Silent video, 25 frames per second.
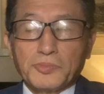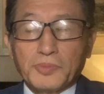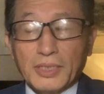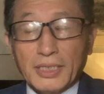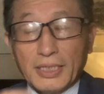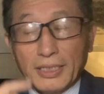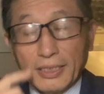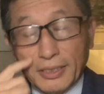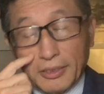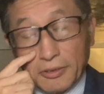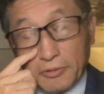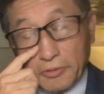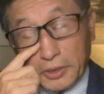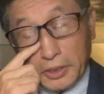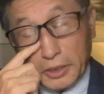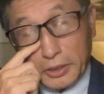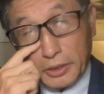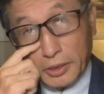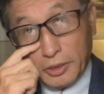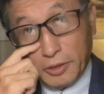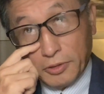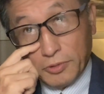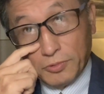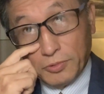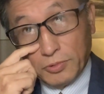line around the
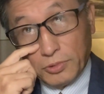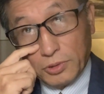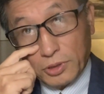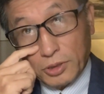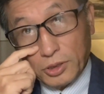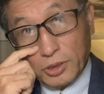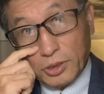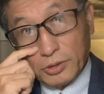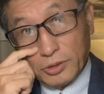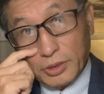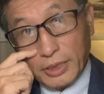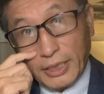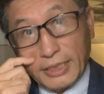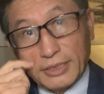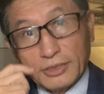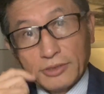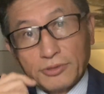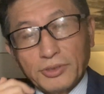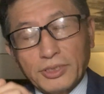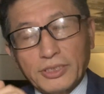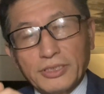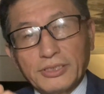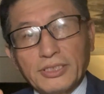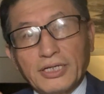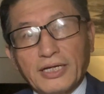whole world actually